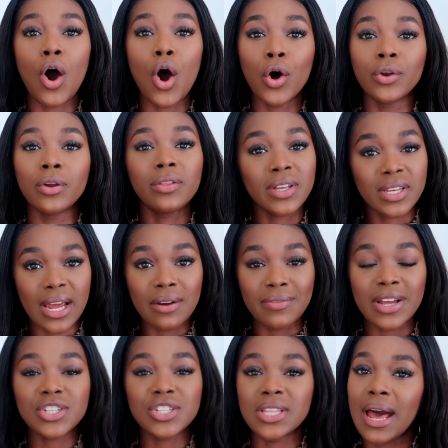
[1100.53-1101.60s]
on the
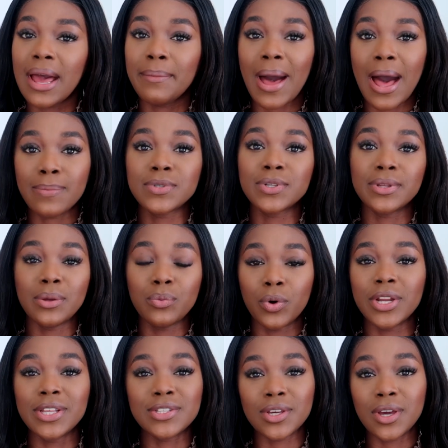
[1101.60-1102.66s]
direction that I'm absolutely
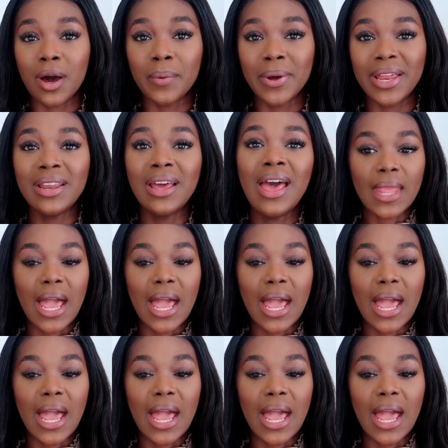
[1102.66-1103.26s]
wanting to go in.